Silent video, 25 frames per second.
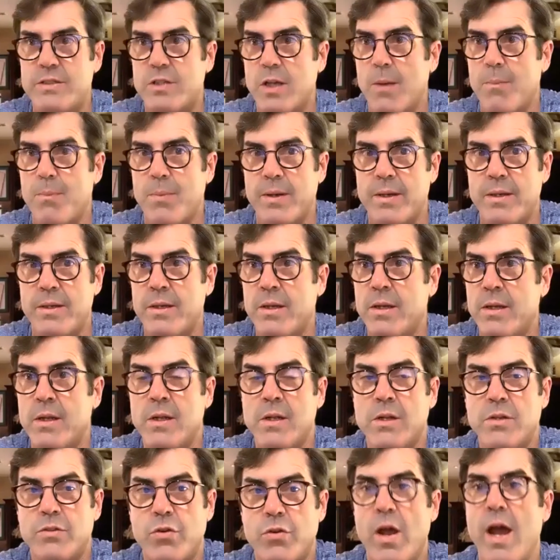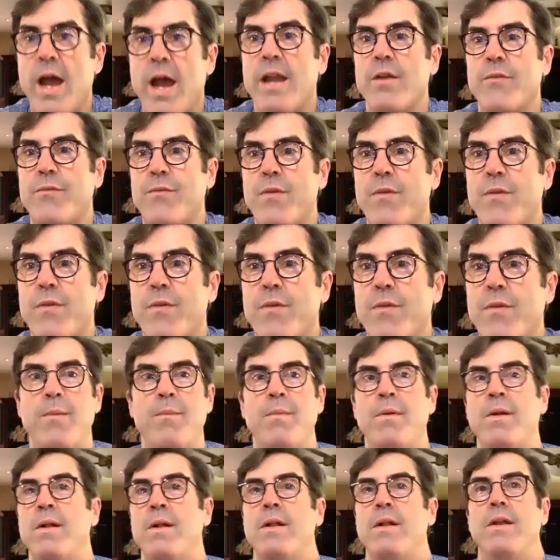up, and trying to find
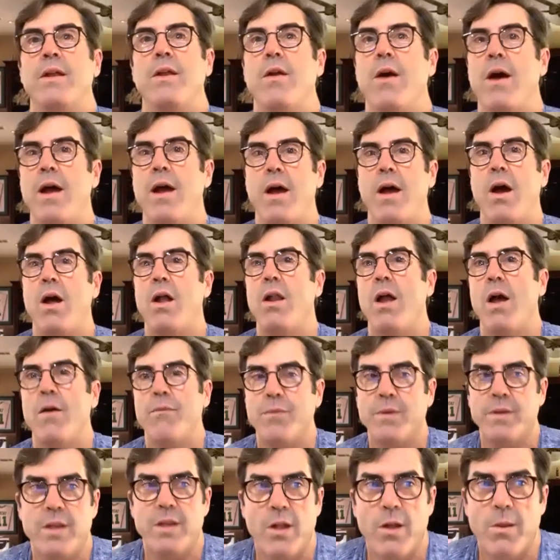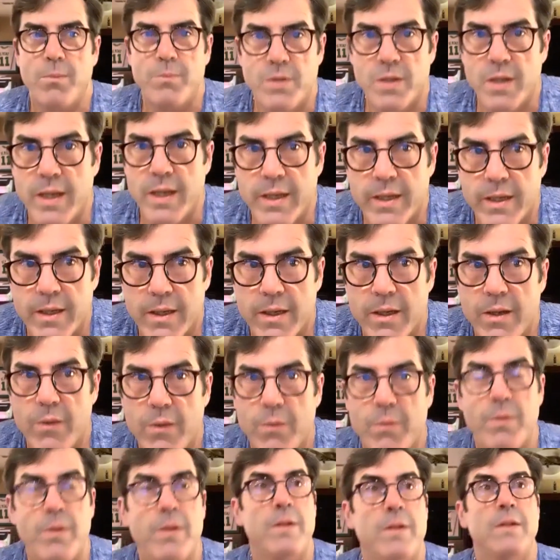them. You know, I'll often tell them to, like, you
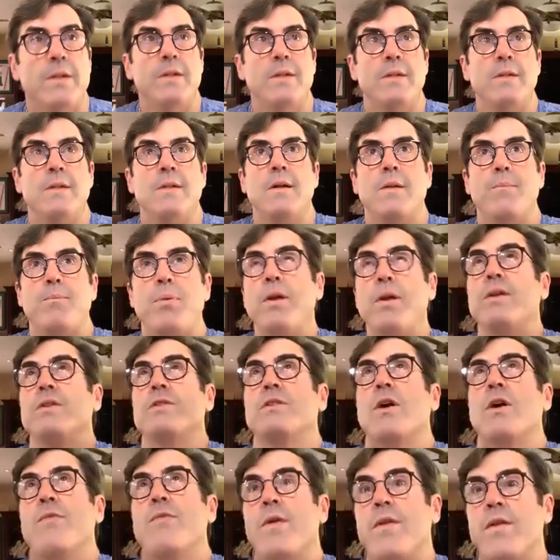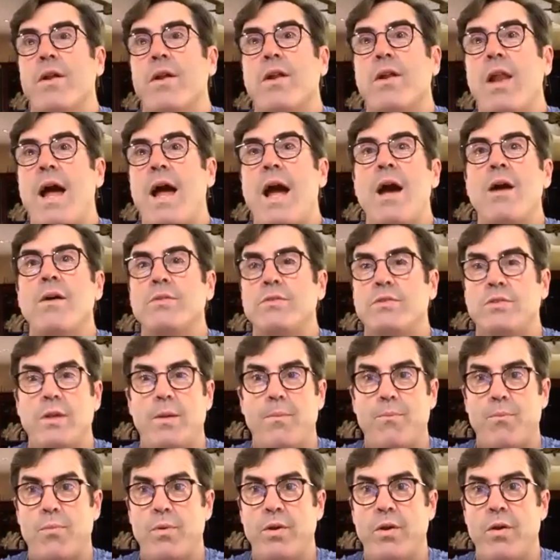know, put yourself on the clouds
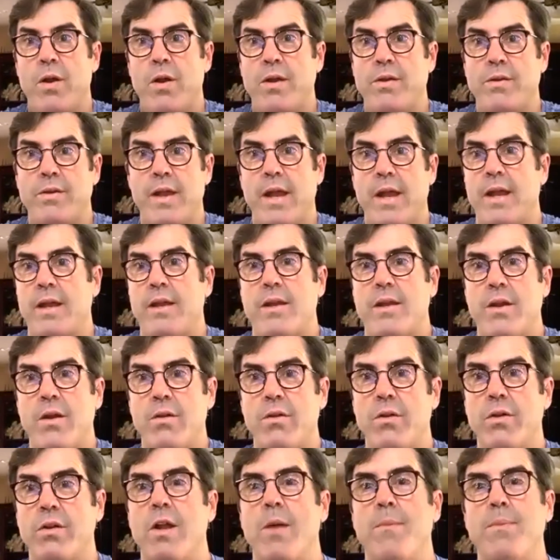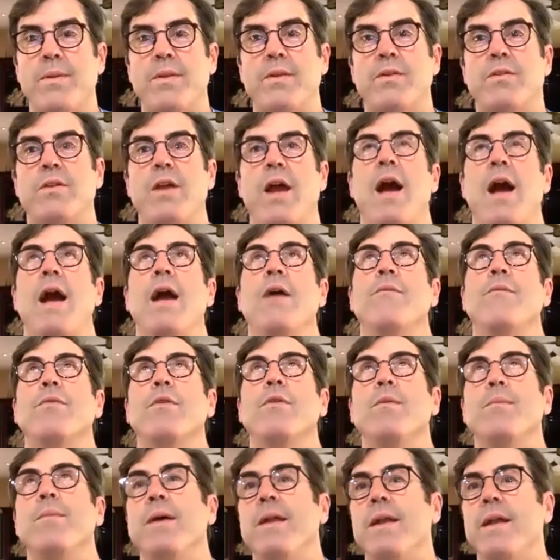up when you're on deck. You know, look up at the sky for
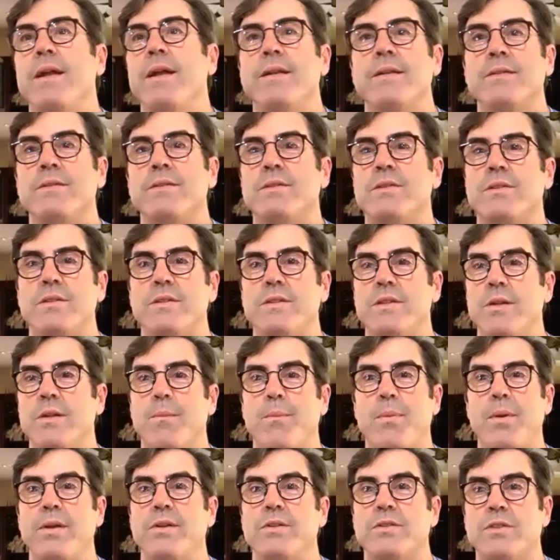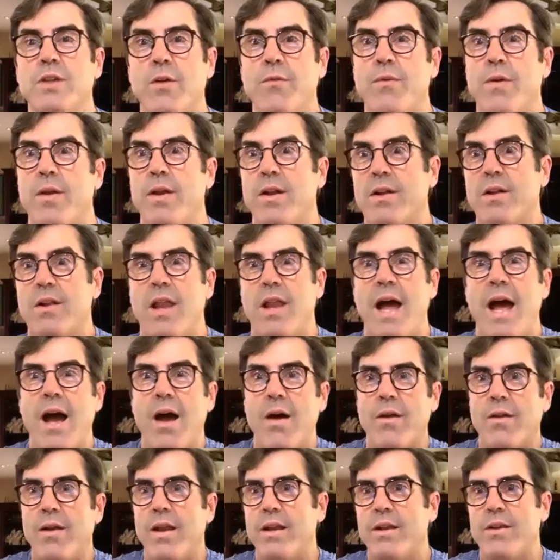a minute and, you know, put yourself on a
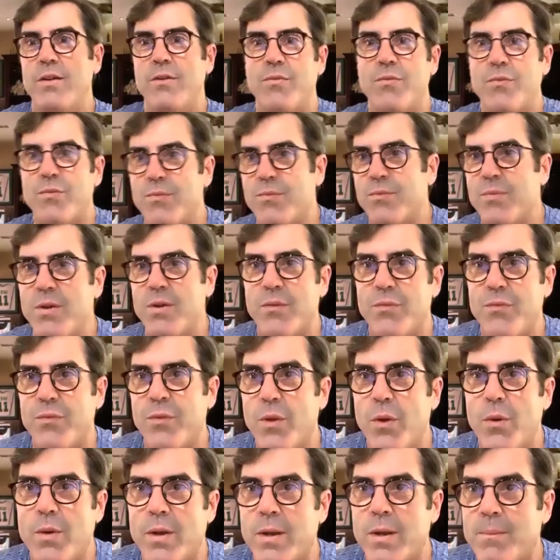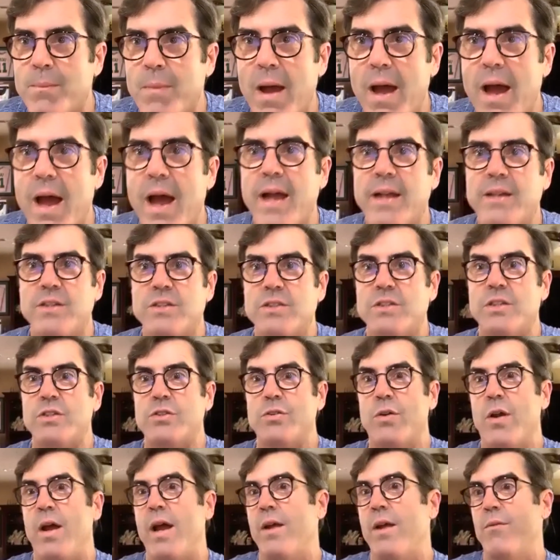cloud like you're floating by, just to
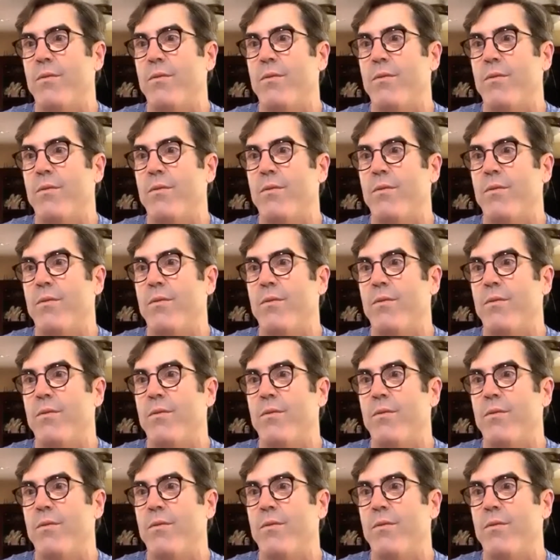try and